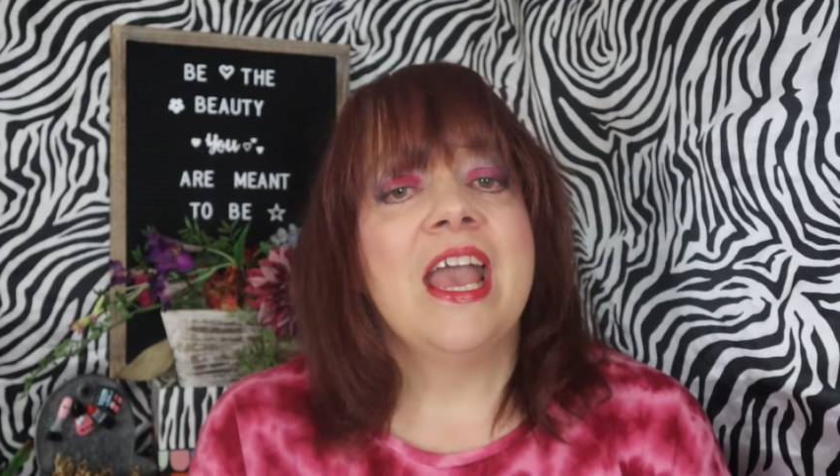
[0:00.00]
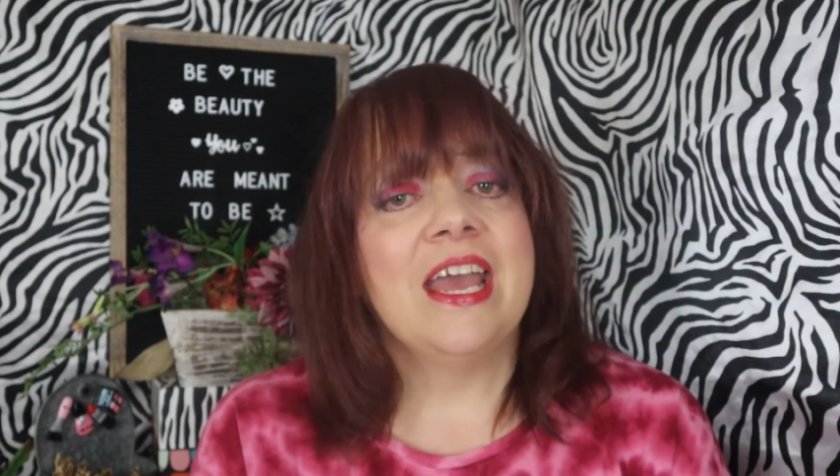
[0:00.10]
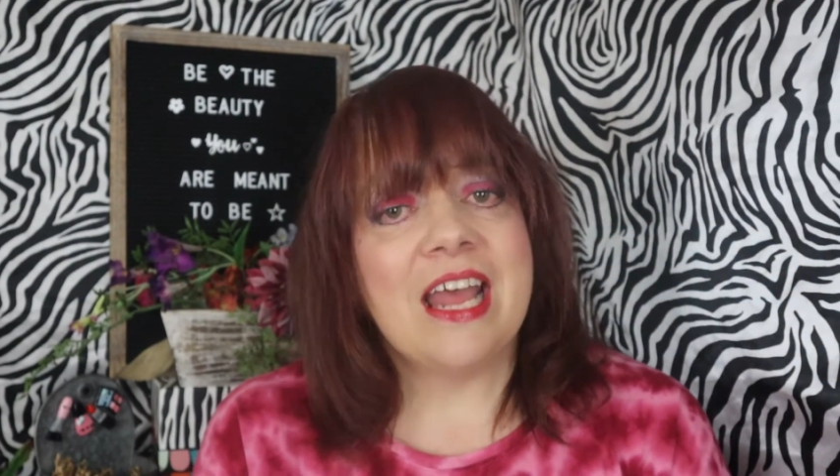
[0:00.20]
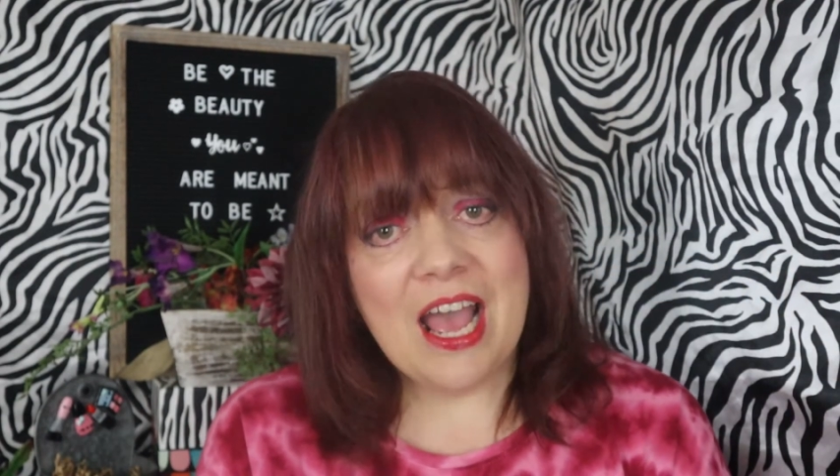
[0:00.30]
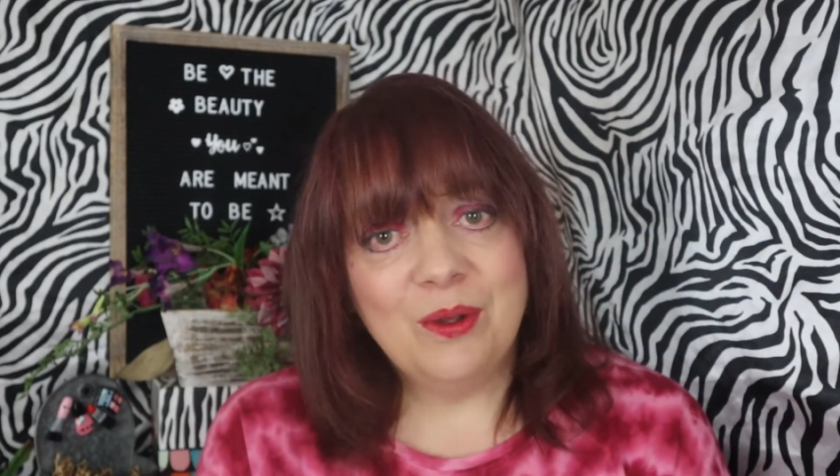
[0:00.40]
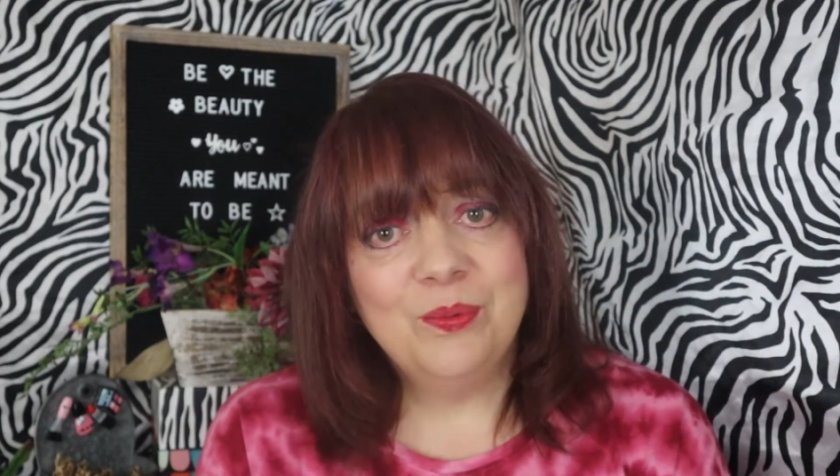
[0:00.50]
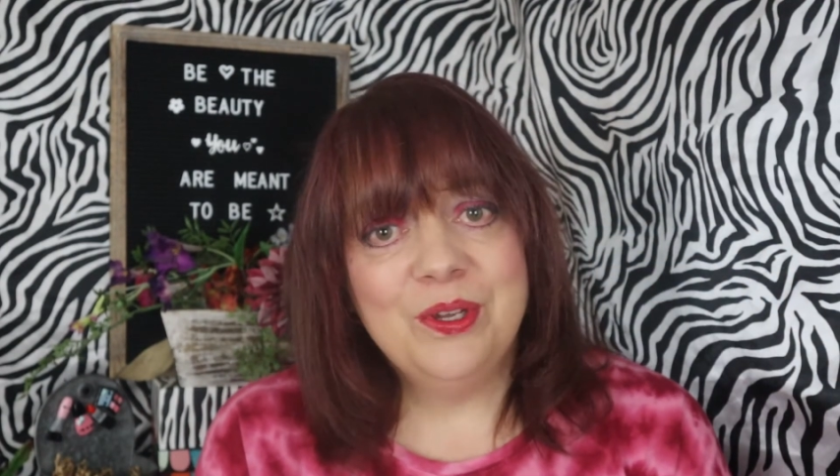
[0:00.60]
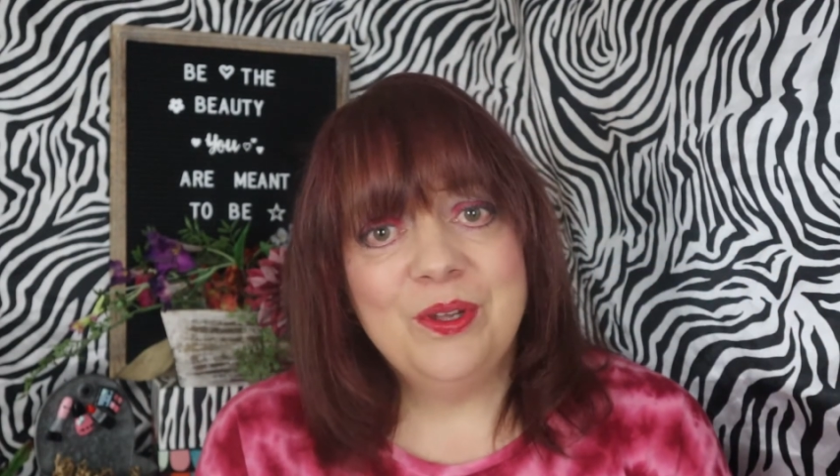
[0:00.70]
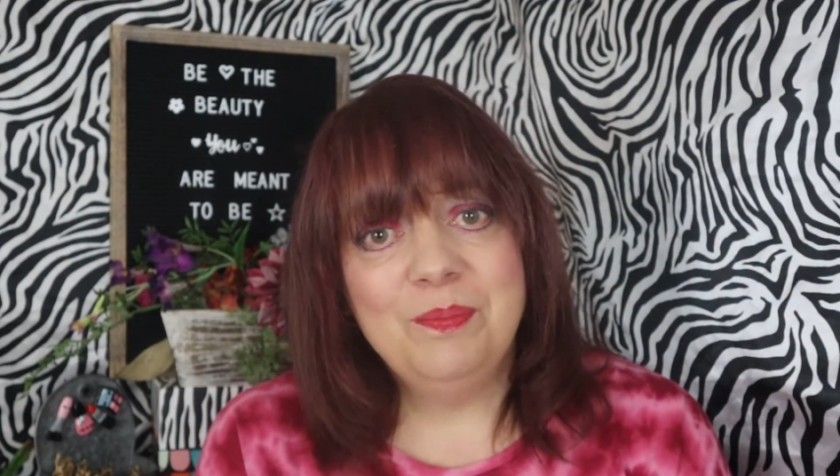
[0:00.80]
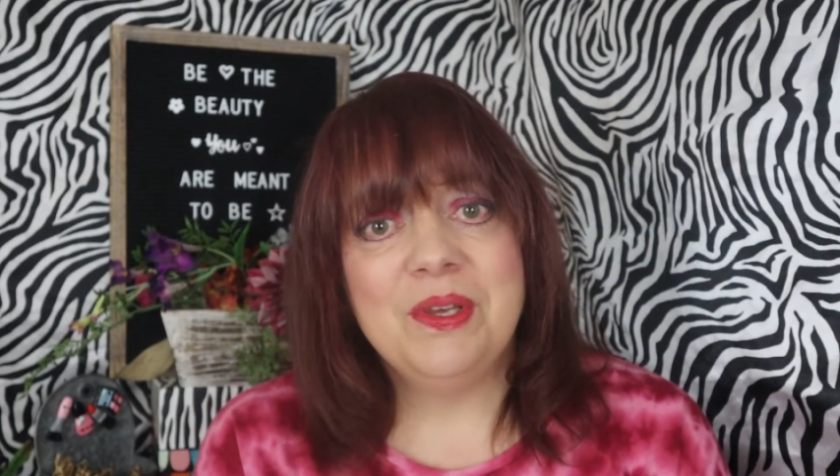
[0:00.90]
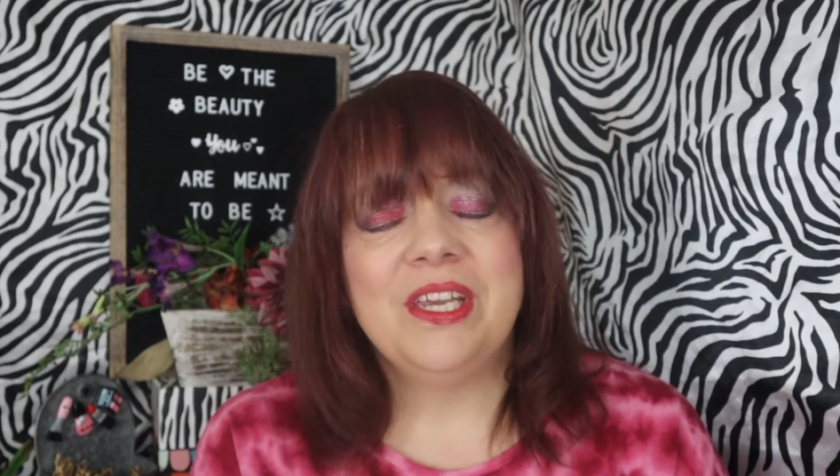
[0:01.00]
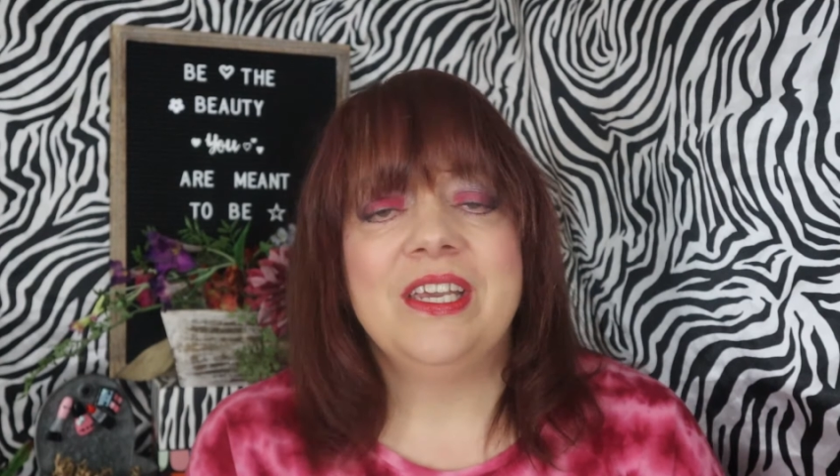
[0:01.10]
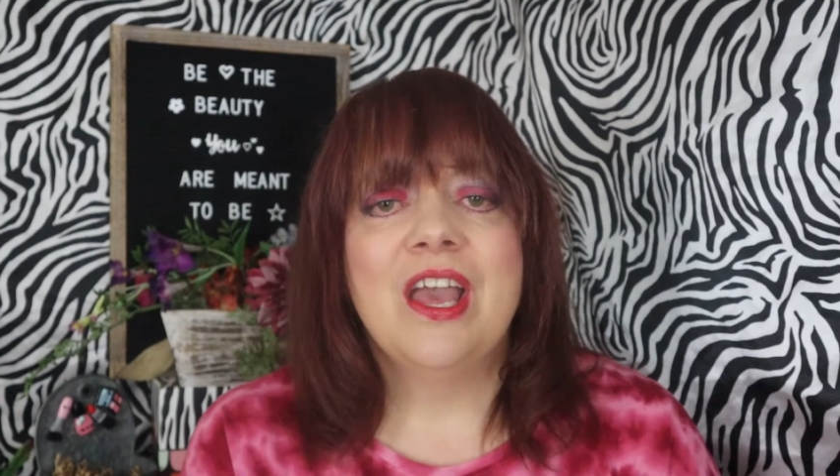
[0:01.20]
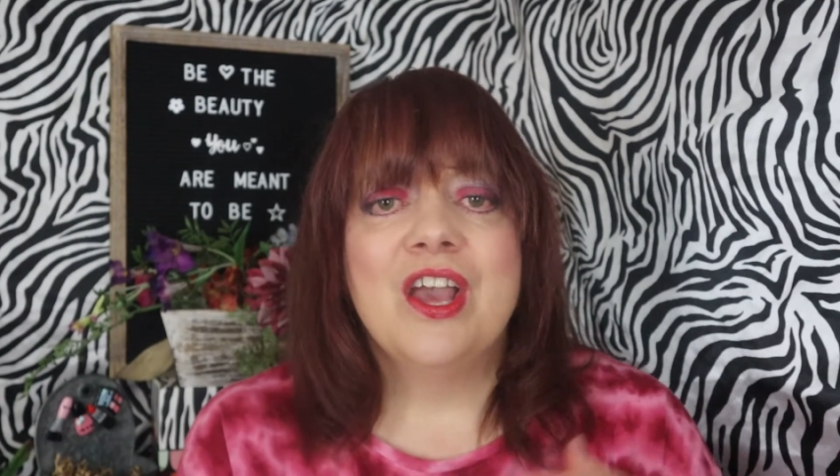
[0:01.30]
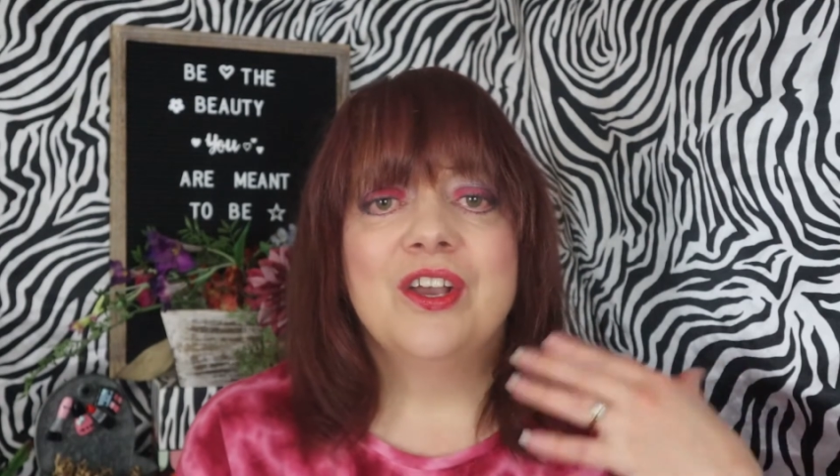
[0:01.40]
And I will
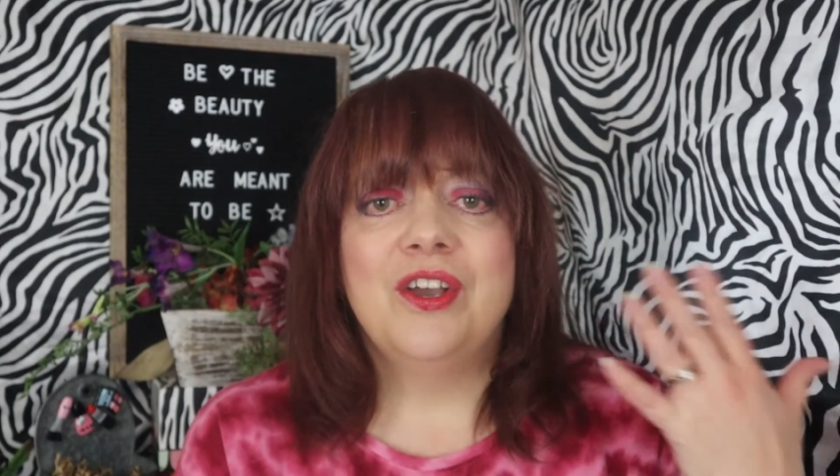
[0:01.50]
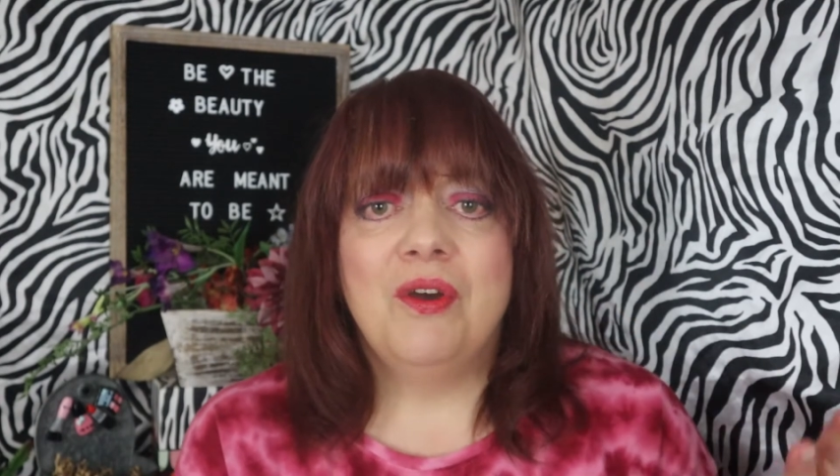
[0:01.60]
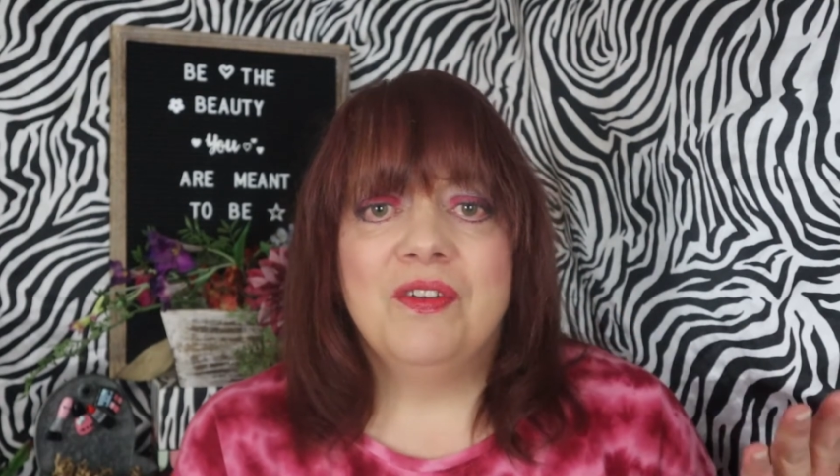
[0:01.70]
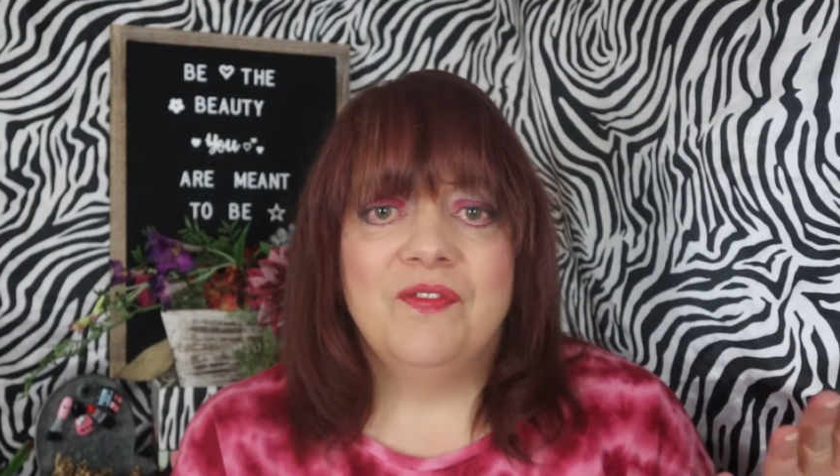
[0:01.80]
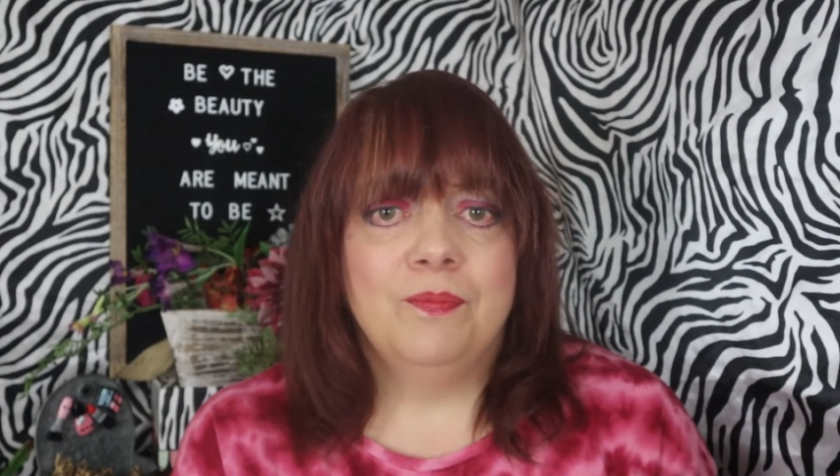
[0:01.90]
be going